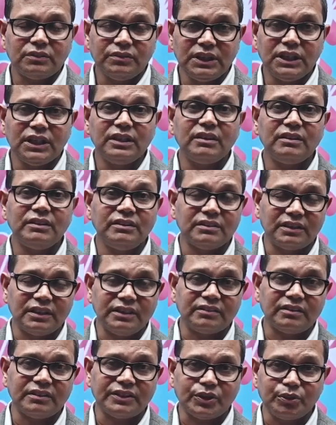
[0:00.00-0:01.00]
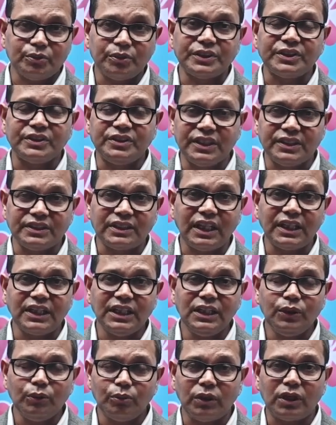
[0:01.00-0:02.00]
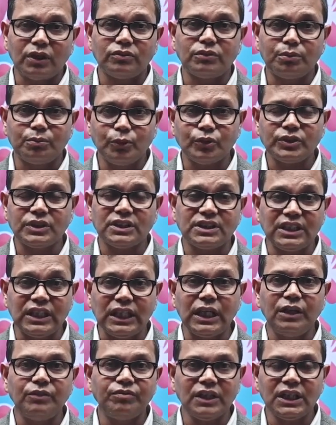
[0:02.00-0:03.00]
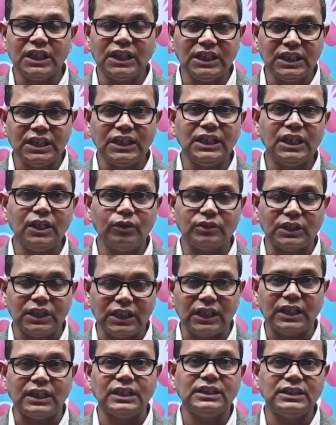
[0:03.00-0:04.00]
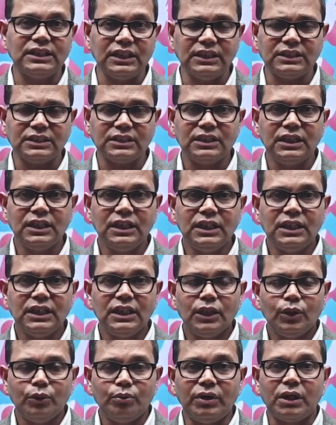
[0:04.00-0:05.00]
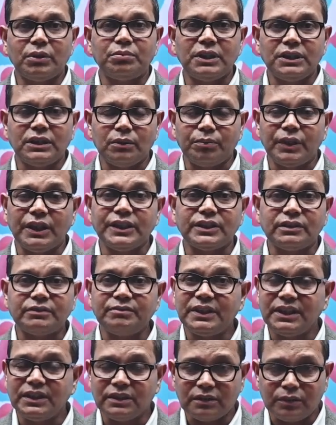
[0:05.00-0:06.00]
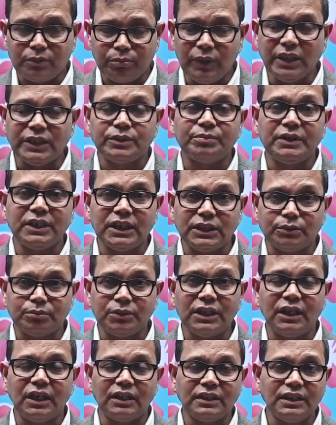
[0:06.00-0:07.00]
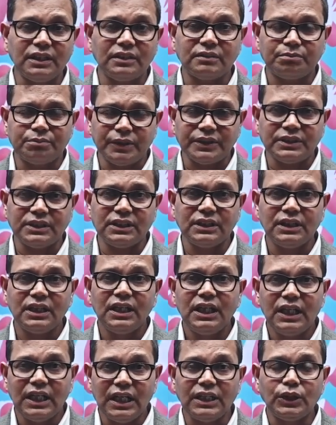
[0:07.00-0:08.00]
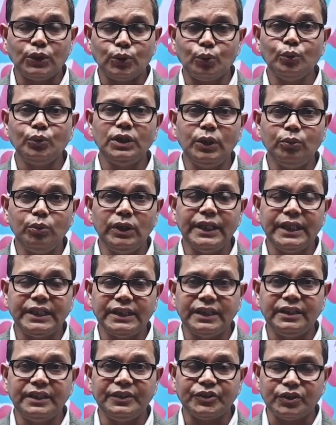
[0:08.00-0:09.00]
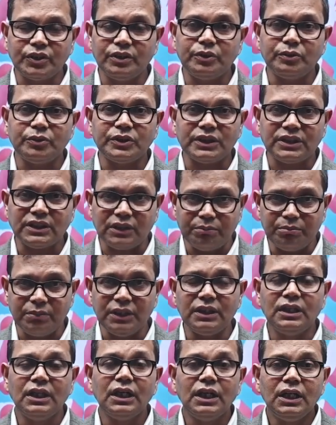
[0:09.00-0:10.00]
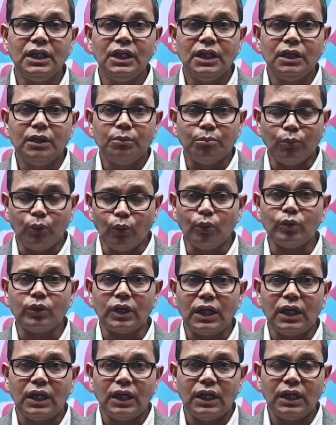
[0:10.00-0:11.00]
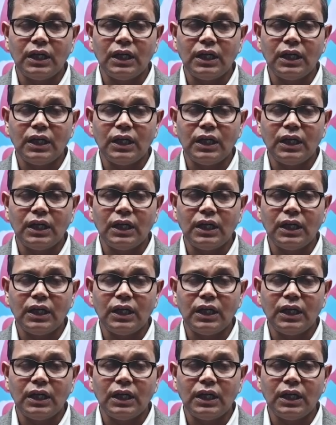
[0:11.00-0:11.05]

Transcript: inherent interest towards designing, one of the most significant area on the current days, whereby the placement has been 100%, and 2 newly added institutions have been more